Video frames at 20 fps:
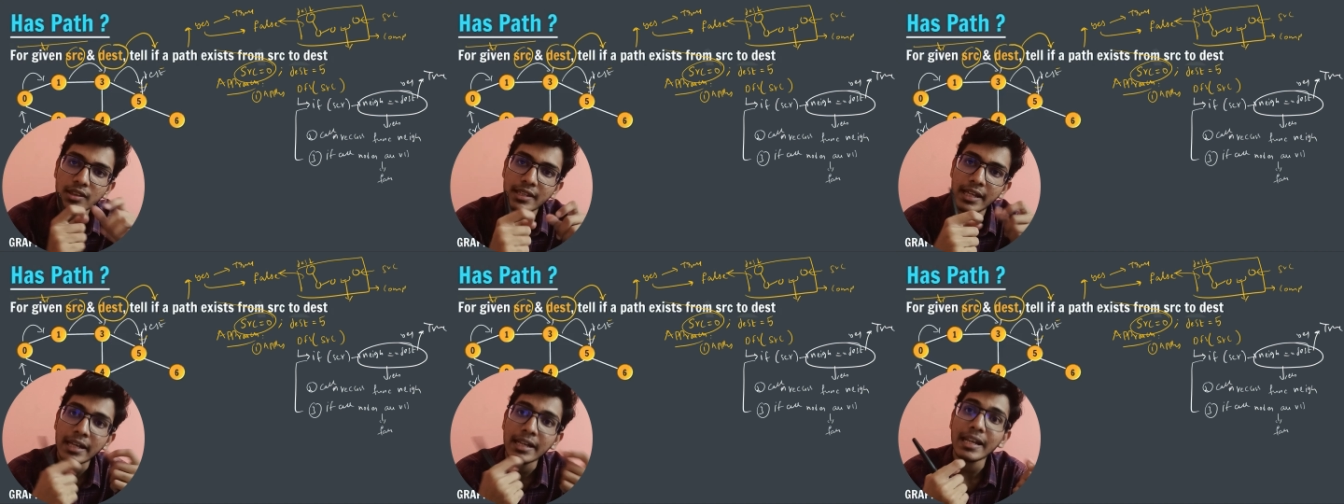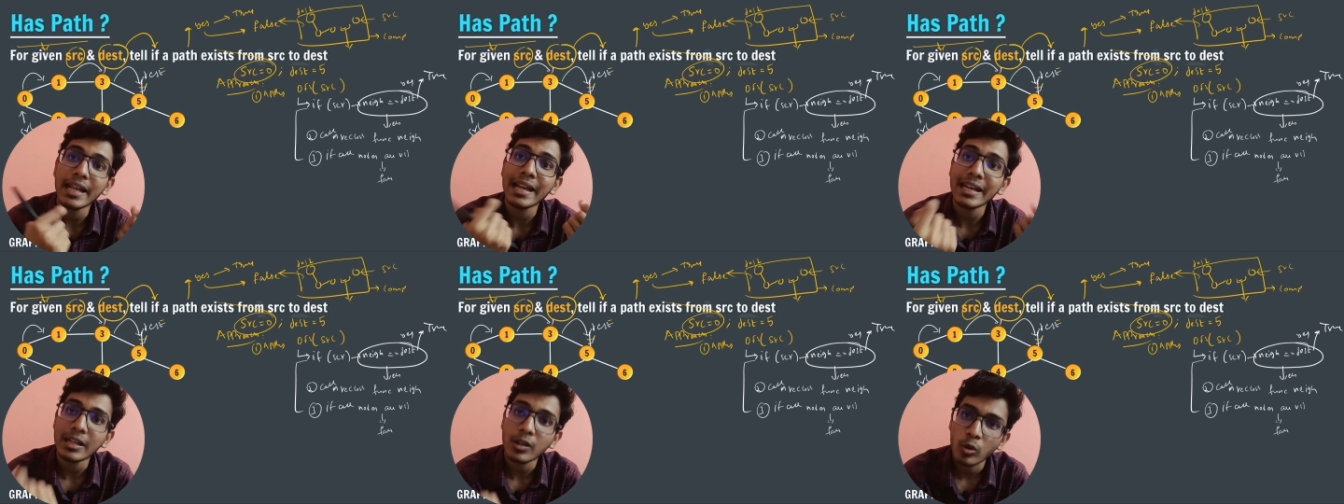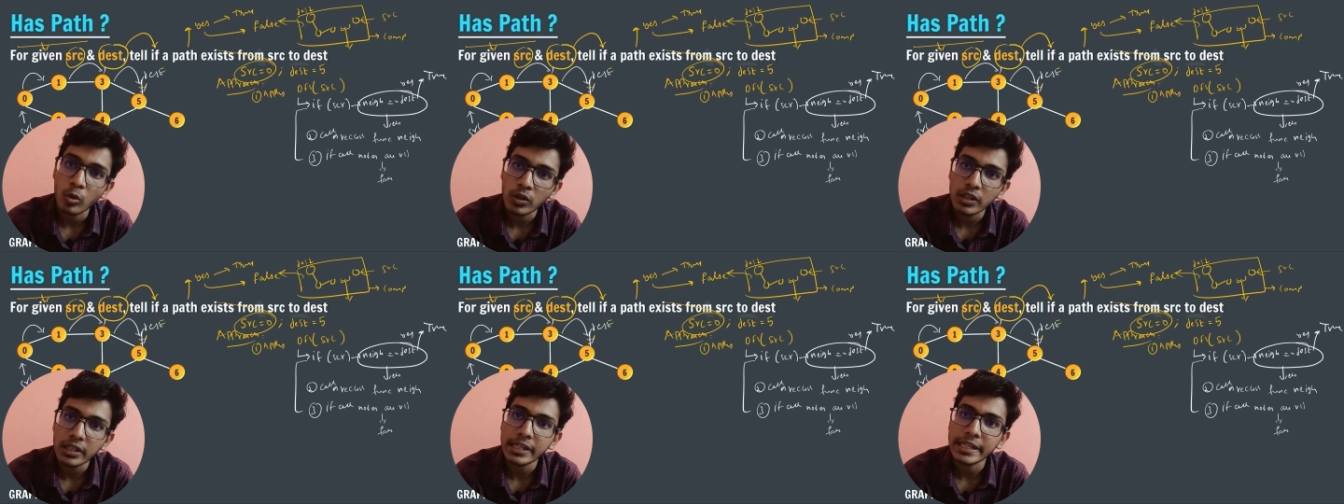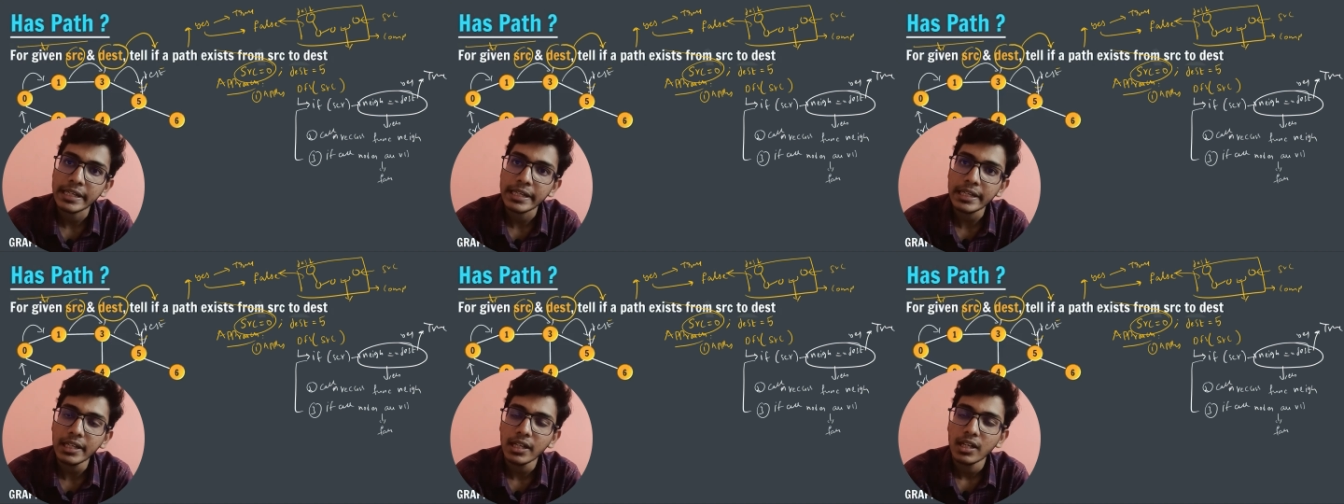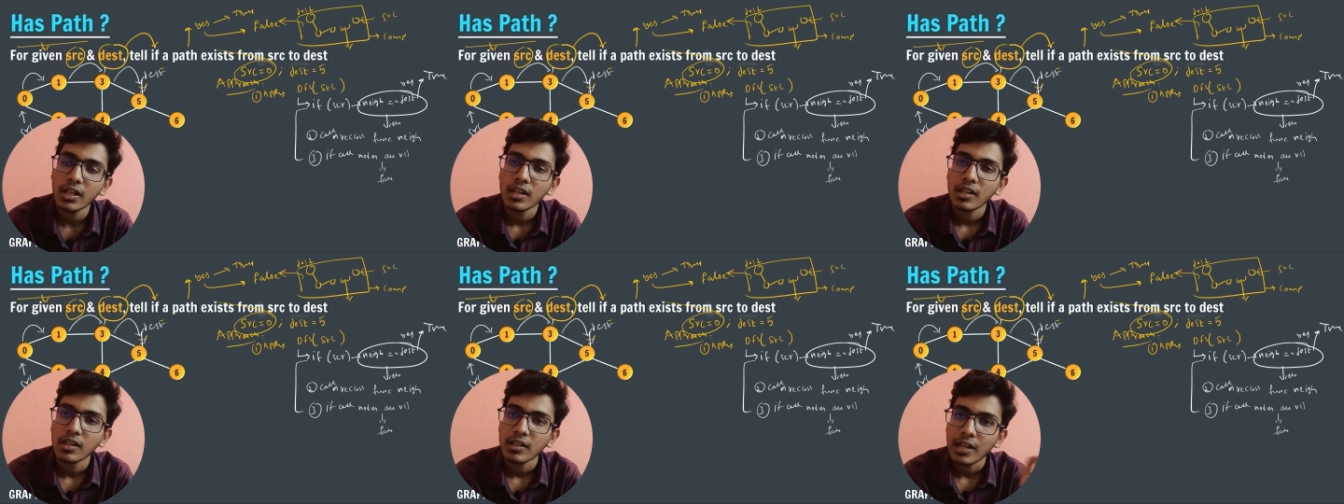then and only
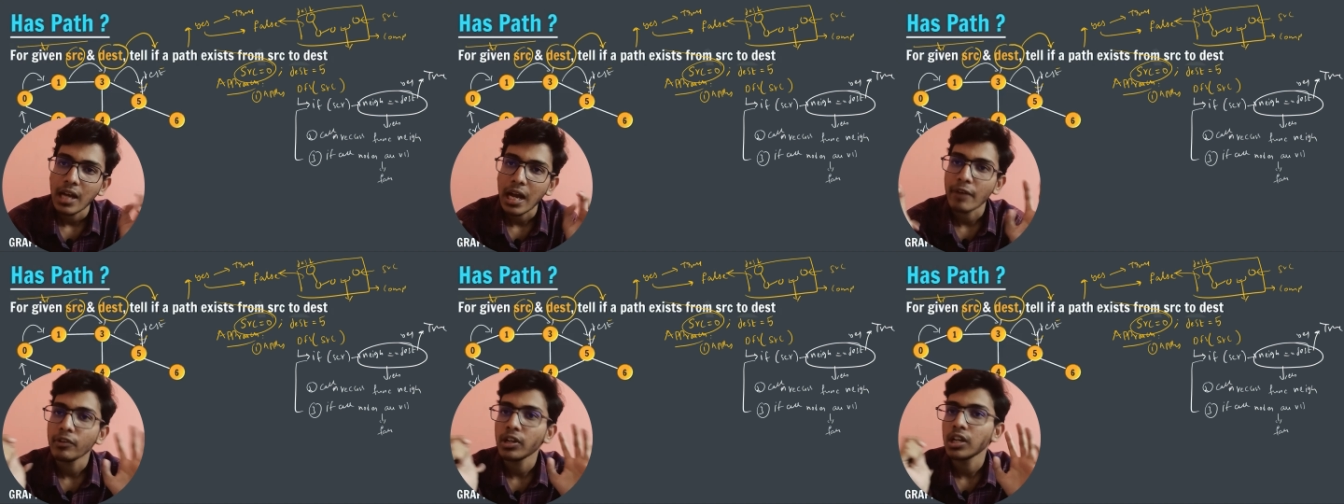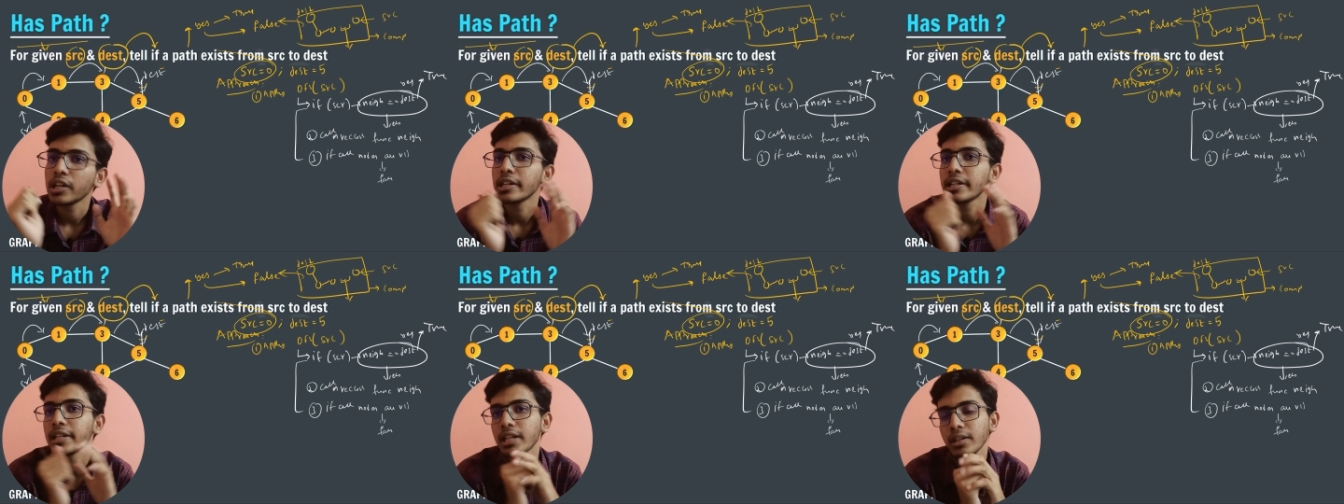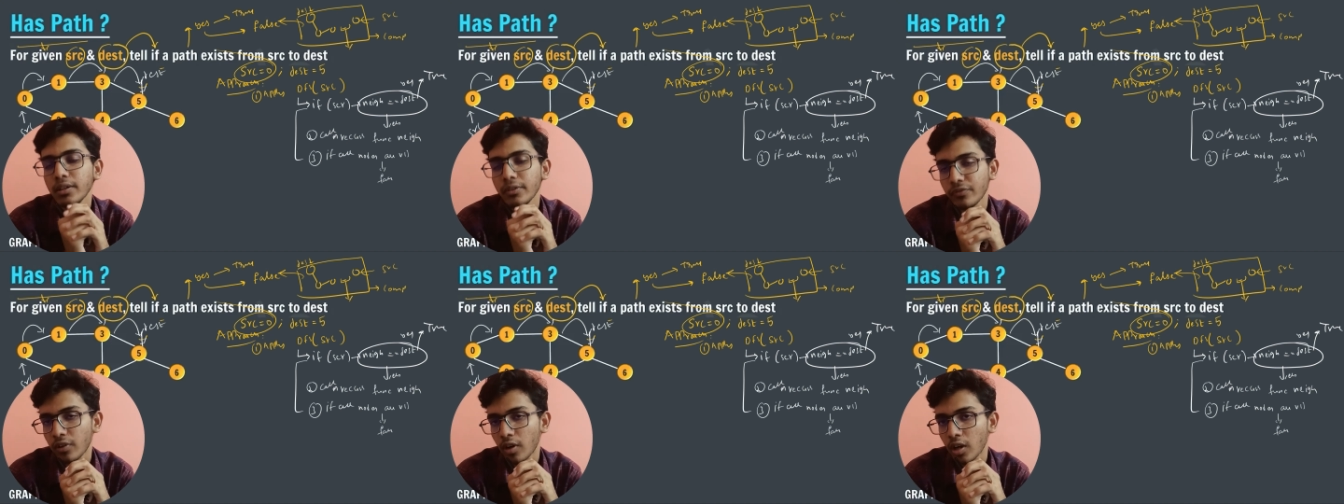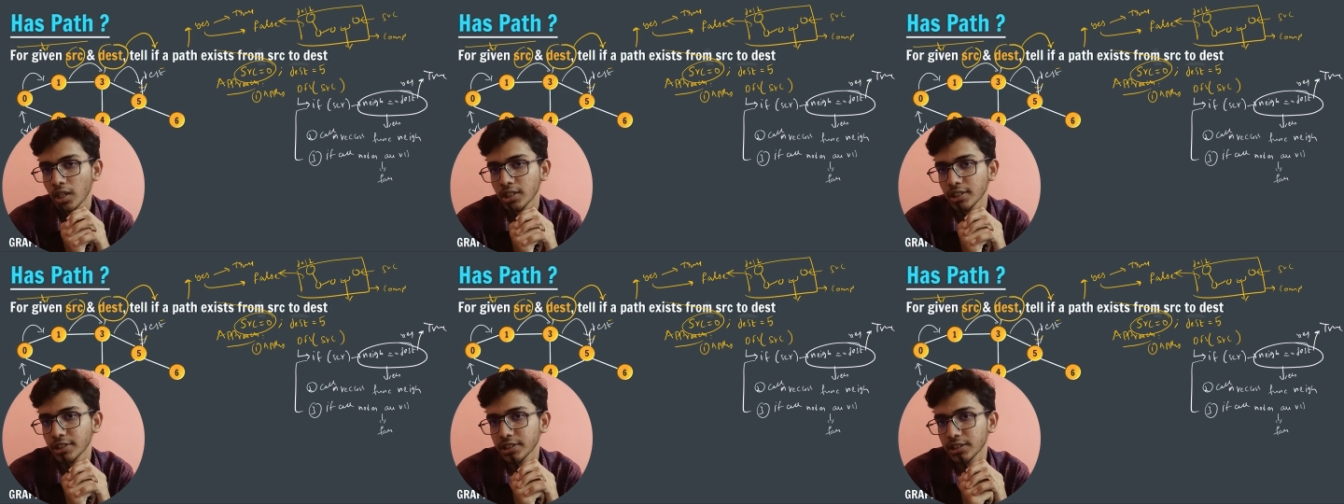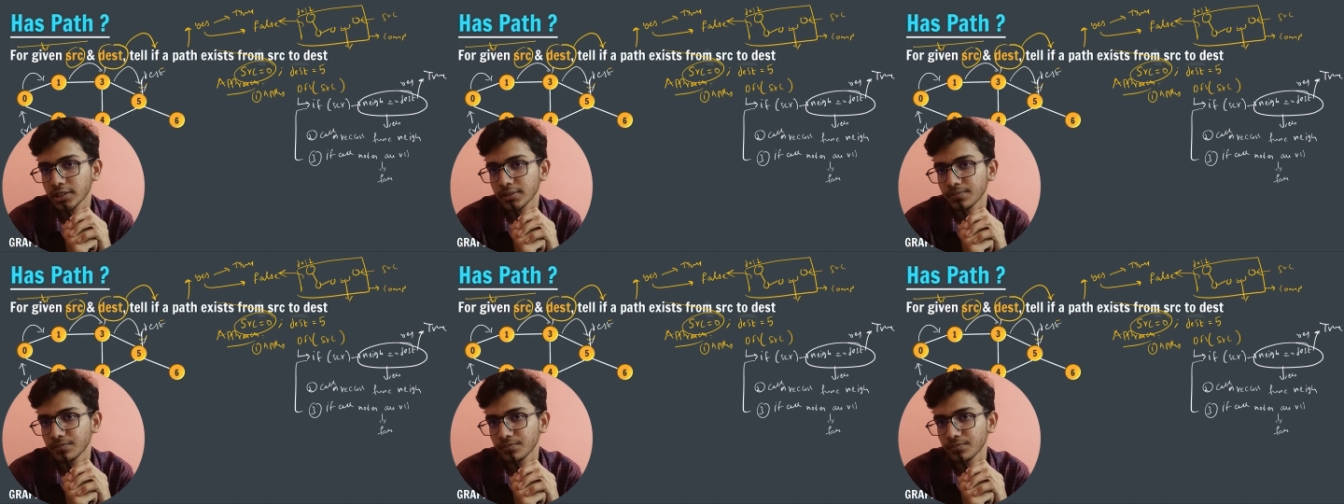I will return false.